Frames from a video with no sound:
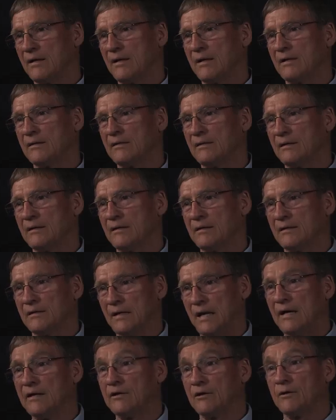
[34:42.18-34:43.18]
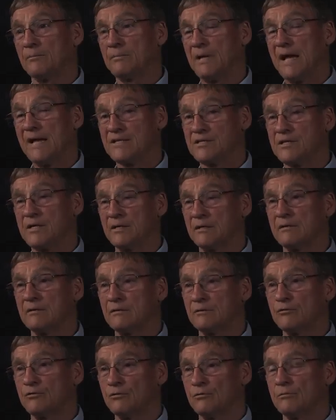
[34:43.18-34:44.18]
And uh, I ended up asking
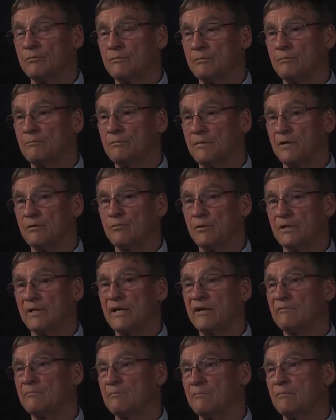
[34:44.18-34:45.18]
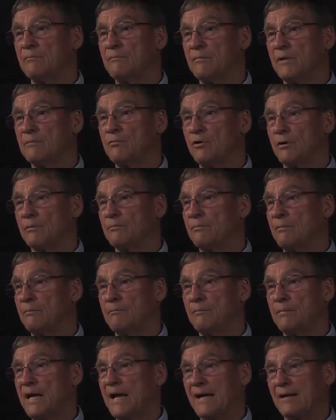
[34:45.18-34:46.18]
to be relieved and be brought
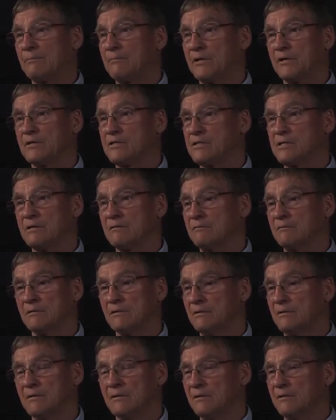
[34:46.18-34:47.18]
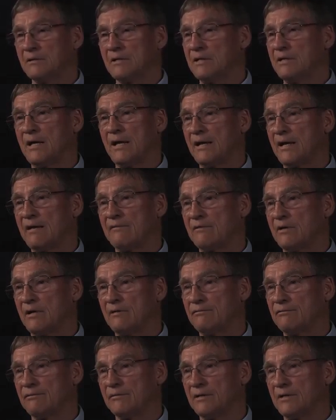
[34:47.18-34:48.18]
back because I did not have
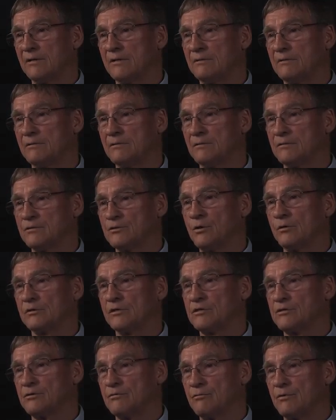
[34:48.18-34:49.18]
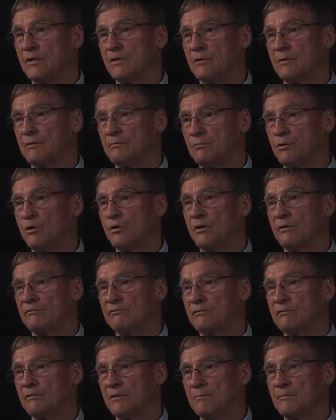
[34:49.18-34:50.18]
enough uh, soldiers to really pull off
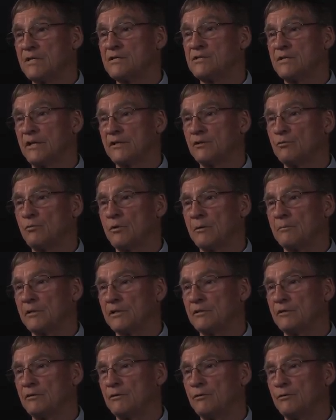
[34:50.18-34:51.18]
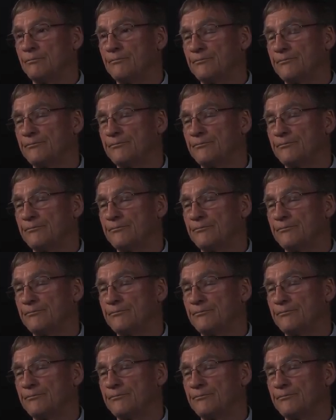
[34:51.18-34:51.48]
the mission that they wanted me to do.